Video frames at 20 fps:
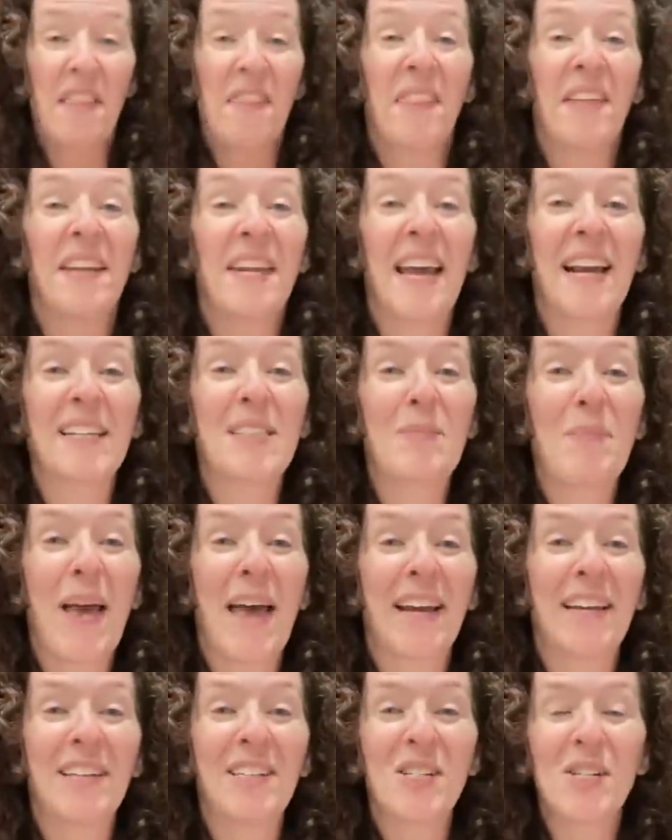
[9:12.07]
The next
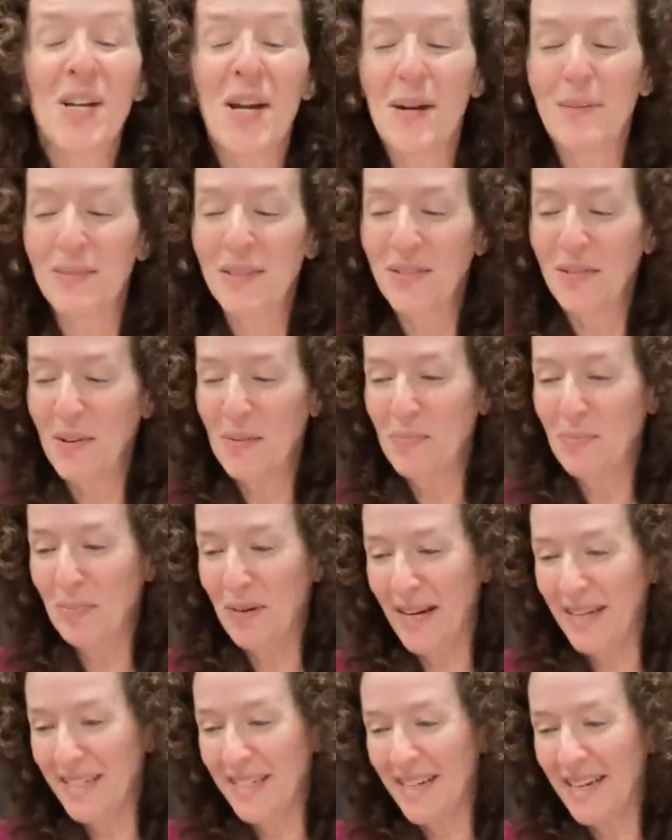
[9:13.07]
package comes from
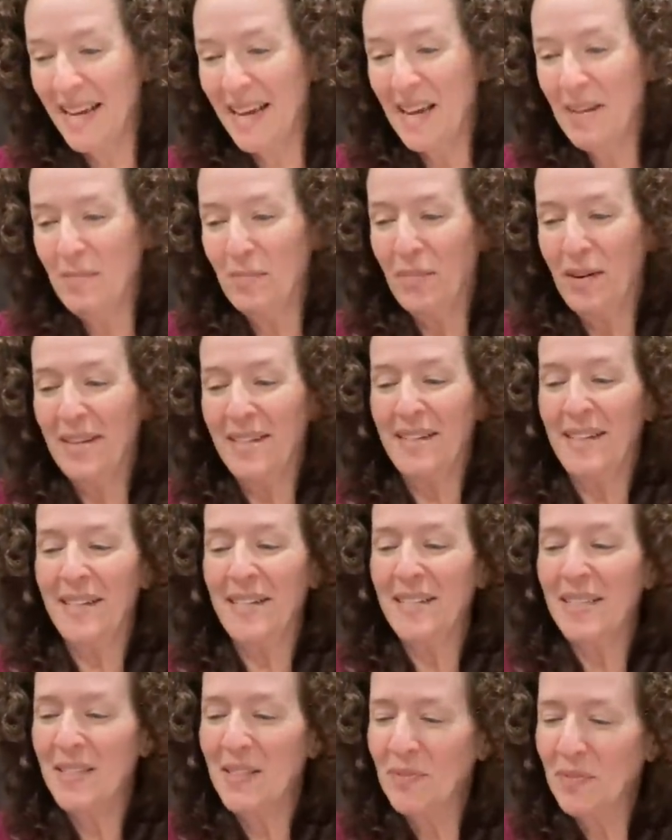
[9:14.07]
Brenda, and Brenda
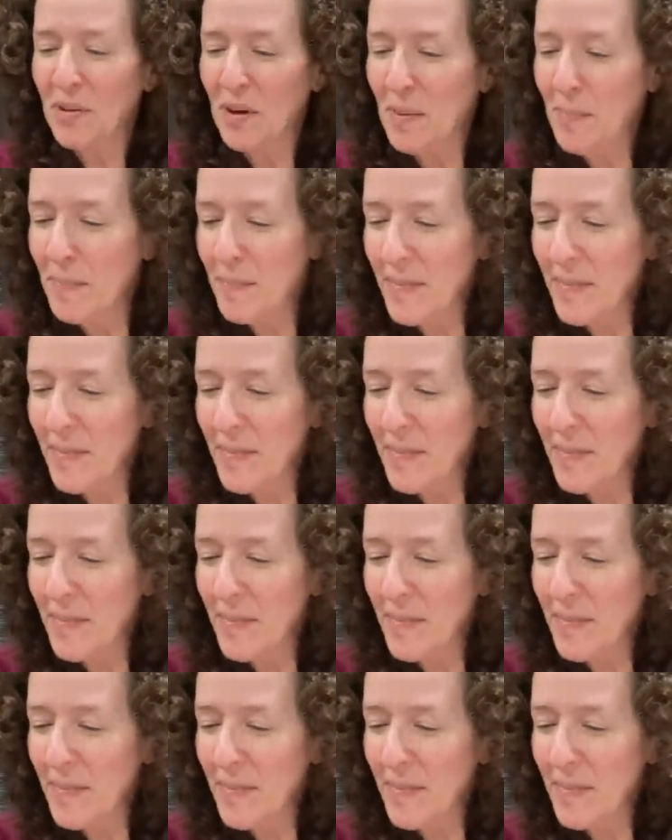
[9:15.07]
is from